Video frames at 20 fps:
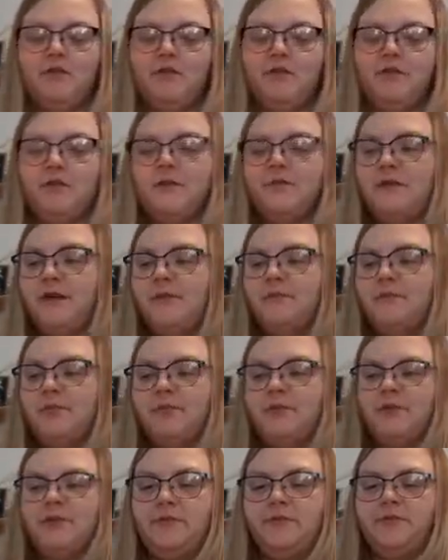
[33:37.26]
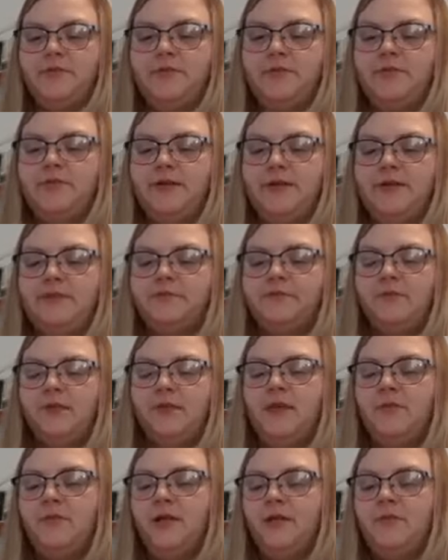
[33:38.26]
Sometimes the shrimp too, but
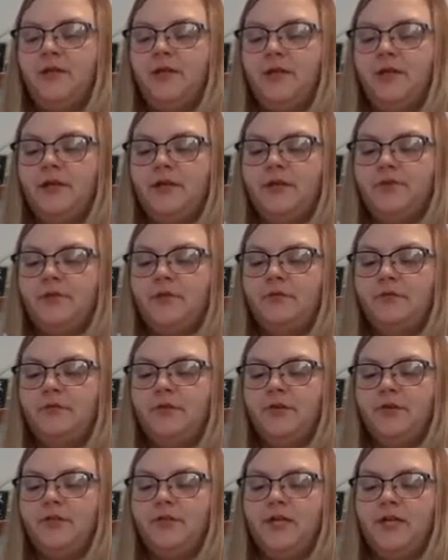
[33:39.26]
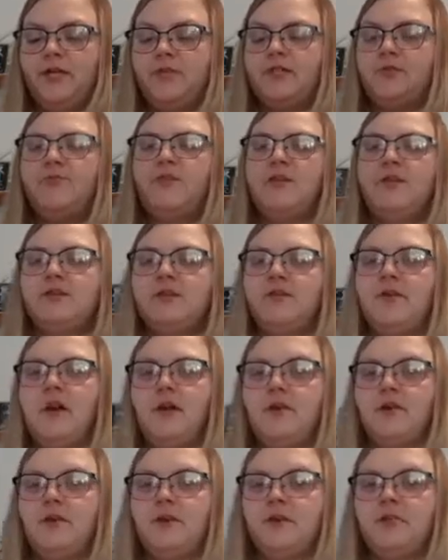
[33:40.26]
I'm not really in a shrimp mood today just because of
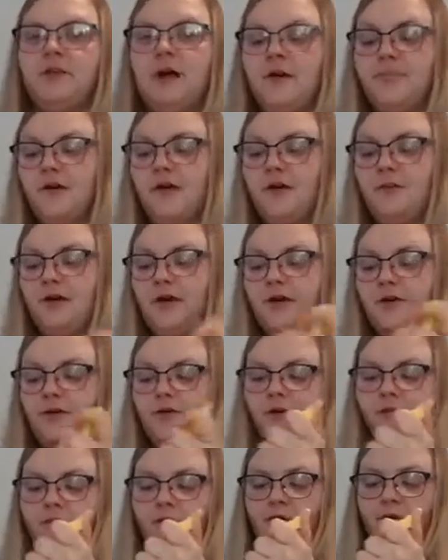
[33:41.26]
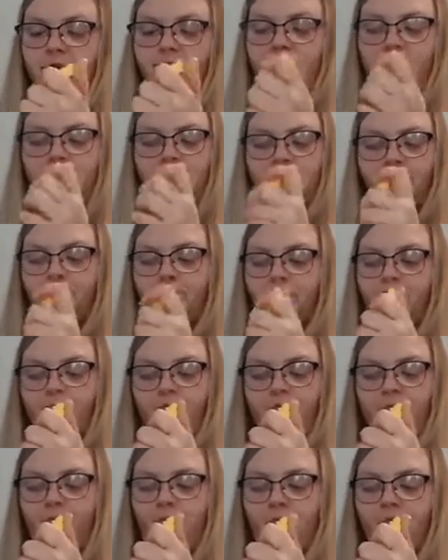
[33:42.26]
how good the crab came out.
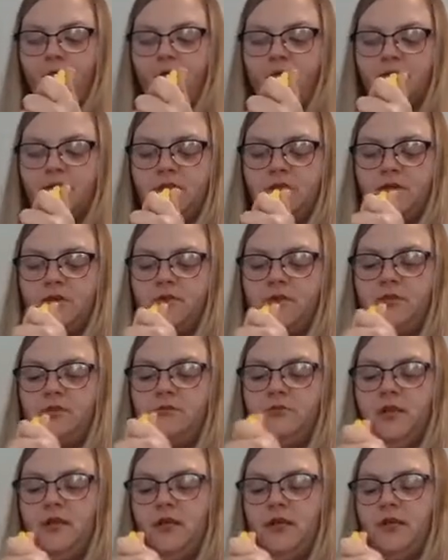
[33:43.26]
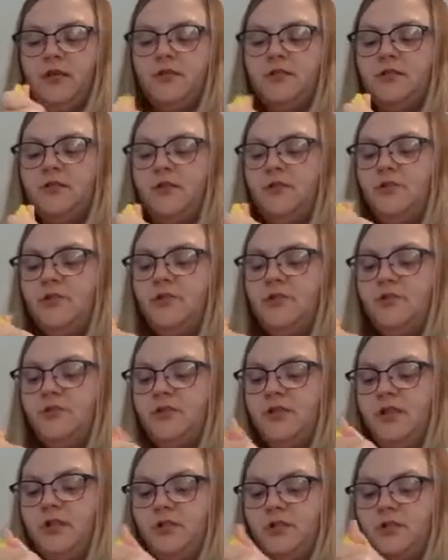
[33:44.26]
It's so sweet, it's so
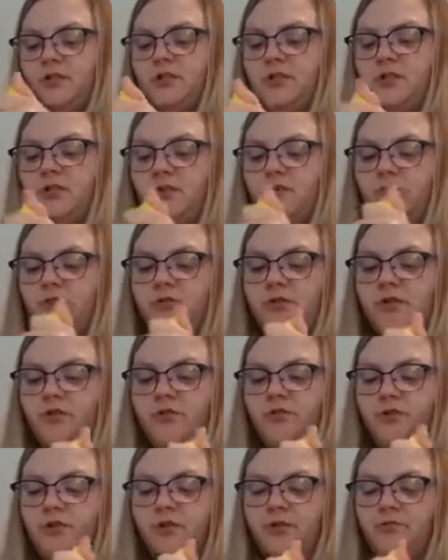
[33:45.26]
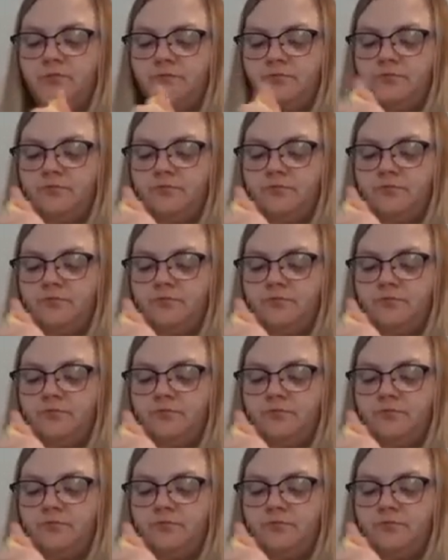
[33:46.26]
juicy, it's just so, so good.